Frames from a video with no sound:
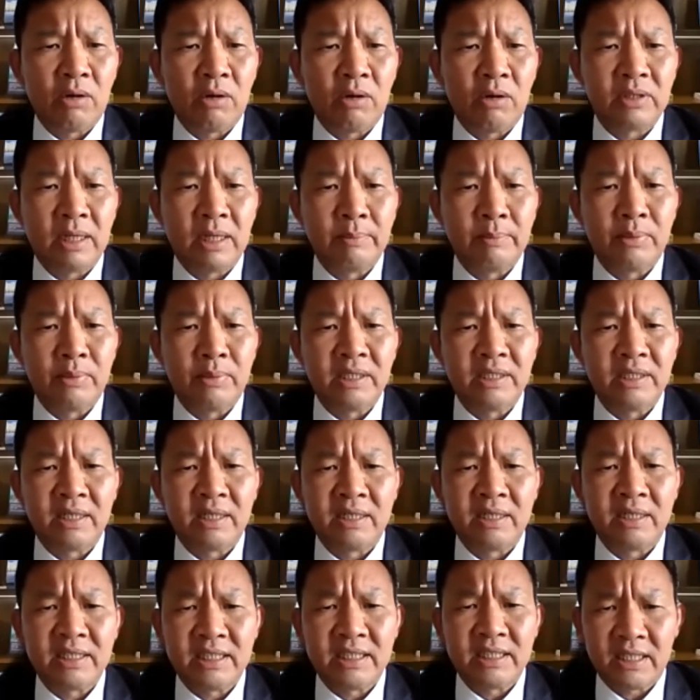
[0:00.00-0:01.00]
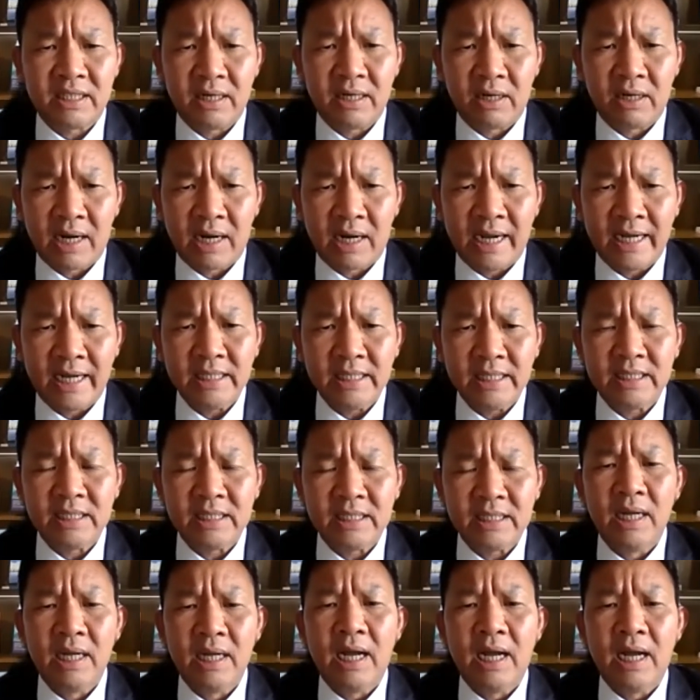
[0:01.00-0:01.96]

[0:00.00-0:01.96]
of temperature rise